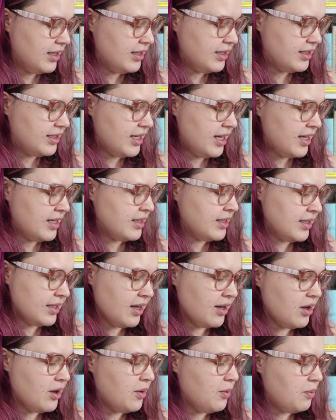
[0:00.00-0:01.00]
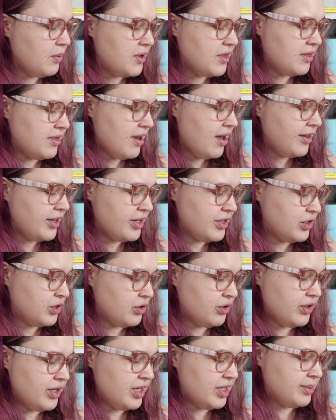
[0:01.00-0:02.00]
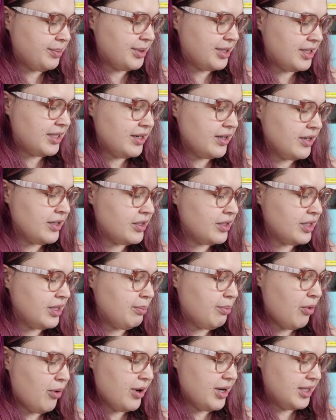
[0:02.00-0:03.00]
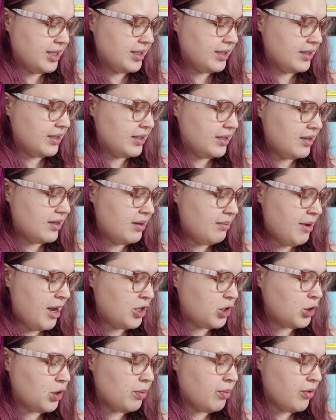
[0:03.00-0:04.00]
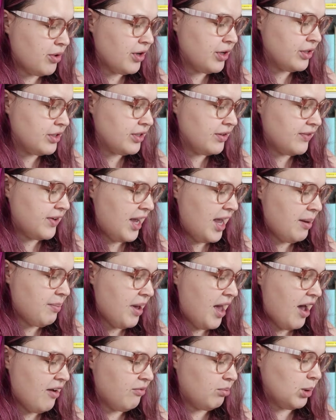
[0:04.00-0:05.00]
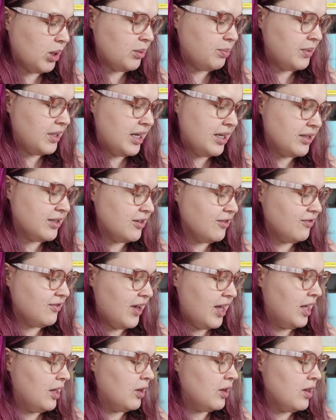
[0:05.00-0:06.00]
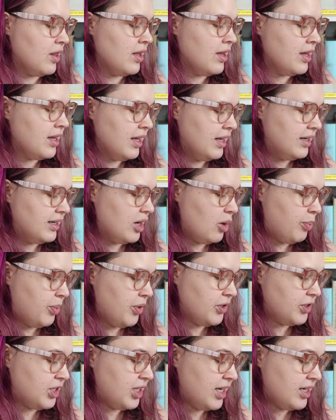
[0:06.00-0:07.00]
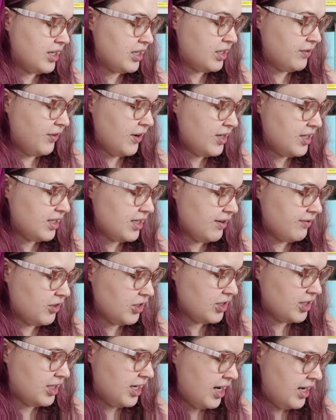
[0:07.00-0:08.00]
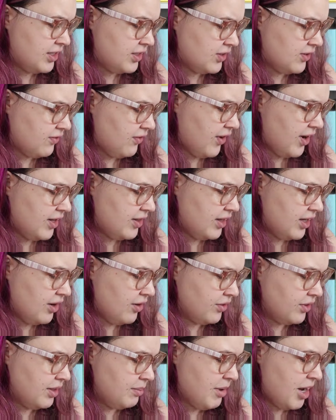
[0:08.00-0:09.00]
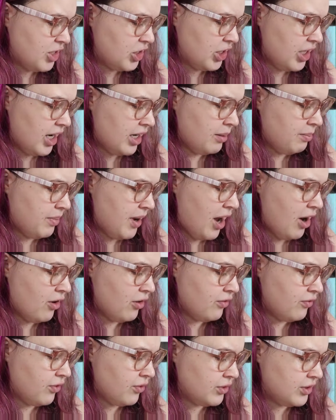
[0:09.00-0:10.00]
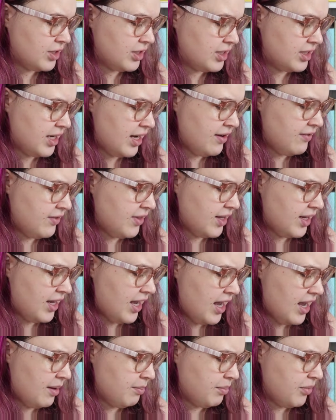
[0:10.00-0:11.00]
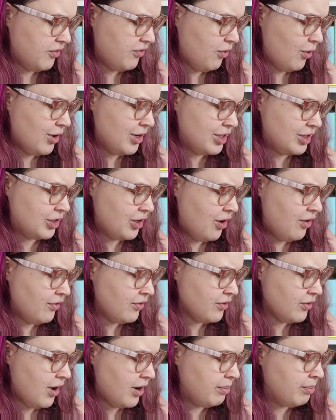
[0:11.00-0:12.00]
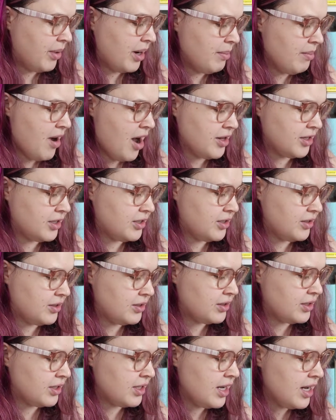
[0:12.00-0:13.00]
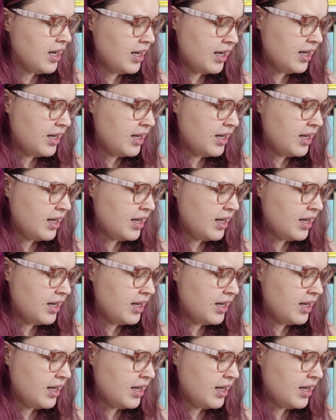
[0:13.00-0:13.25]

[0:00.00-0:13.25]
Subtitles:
says, "When Thalia's tree is mysteriously poisoned, the magical borders of Camp Half-Blood begin to fail. Now Percy and his friends have just days to find the only magic item powerful to save the camp before it is overrun by monsters.